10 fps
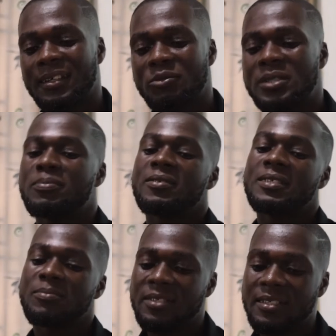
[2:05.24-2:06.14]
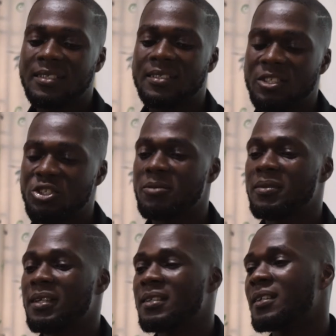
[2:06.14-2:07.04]
responsible citizenship
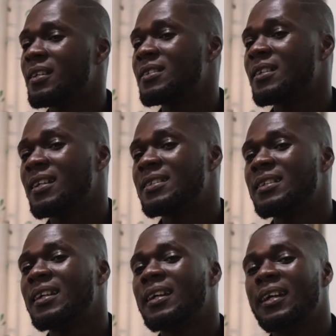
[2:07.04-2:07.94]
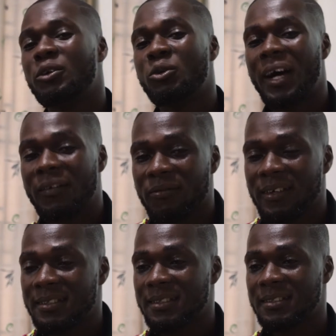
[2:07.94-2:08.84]
that you know
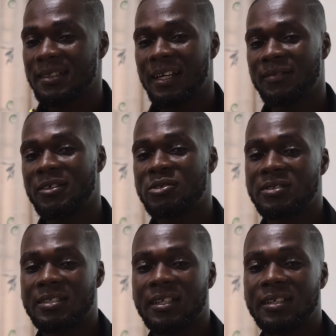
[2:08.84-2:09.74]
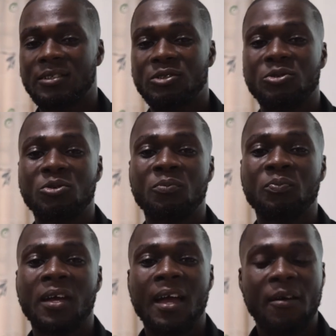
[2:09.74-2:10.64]
advance society. So
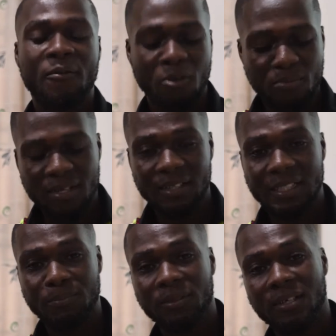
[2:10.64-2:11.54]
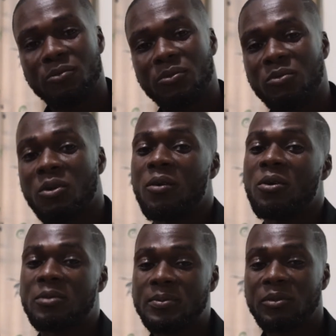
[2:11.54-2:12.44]
for me, as a spoken
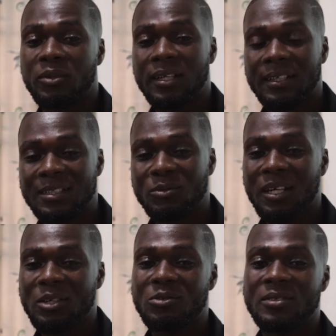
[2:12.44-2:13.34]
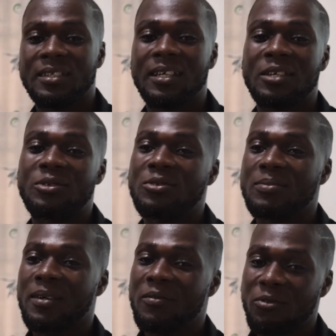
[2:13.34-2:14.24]
word artist, what I do is that I use
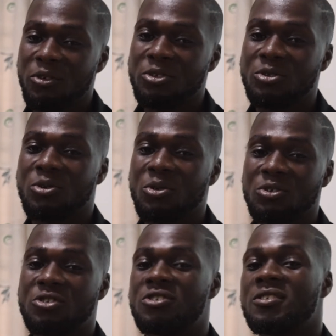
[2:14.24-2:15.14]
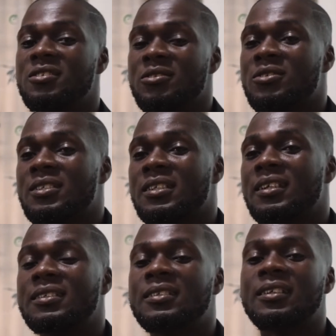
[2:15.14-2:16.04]
my voice to cause change in the
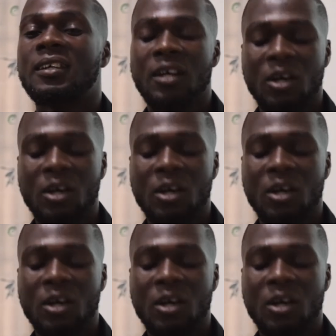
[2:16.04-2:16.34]
society.